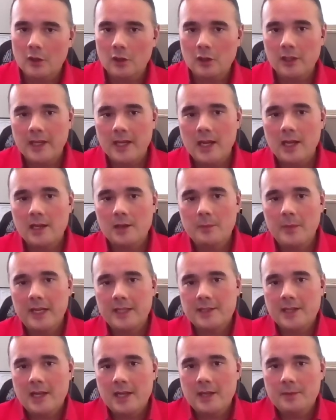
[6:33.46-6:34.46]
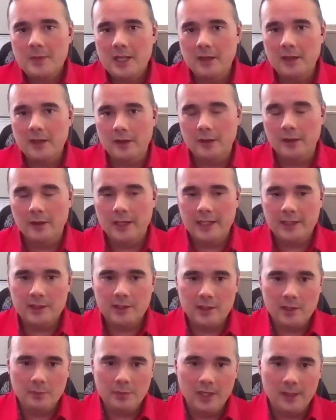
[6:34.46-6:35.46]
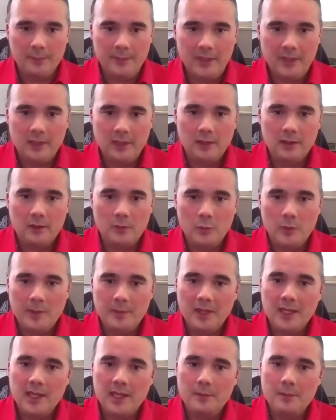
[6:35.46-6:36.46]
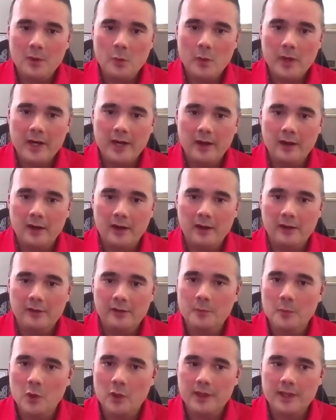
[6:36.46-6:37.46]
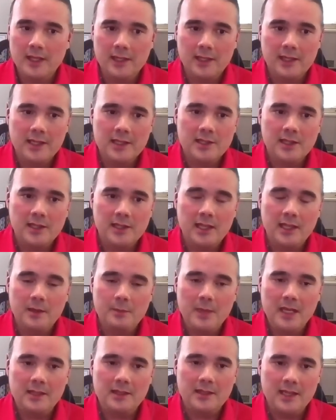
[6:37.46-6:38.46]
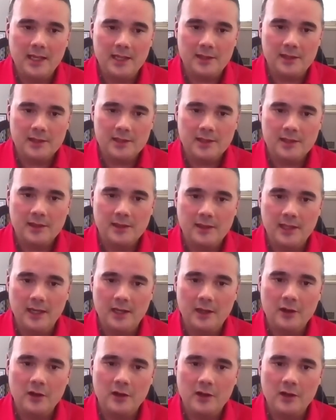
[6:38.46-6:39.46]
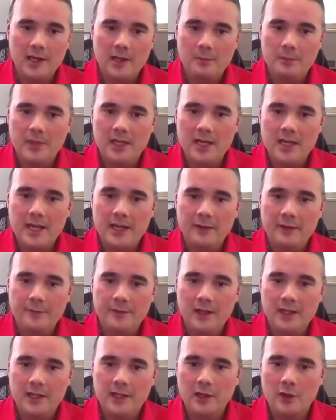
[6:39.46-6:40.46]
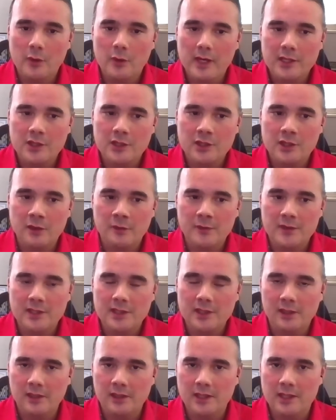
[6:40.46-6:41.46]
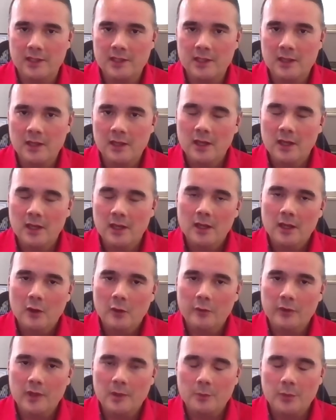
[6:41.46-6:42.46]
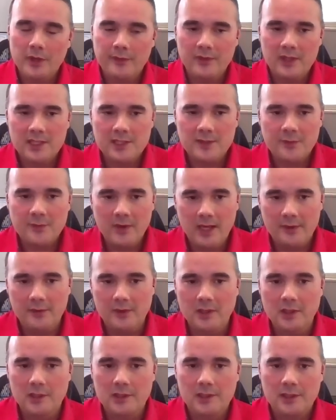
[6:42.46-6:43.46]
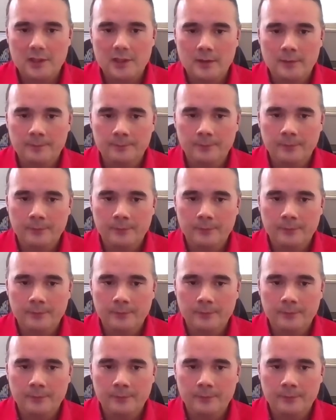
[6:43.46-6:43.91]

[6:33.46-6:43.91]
Early on in my time here at the department, we became aware of more than a dozen inmate deaths that occurred at BIA-funded correctional facilities over the previous 5 years.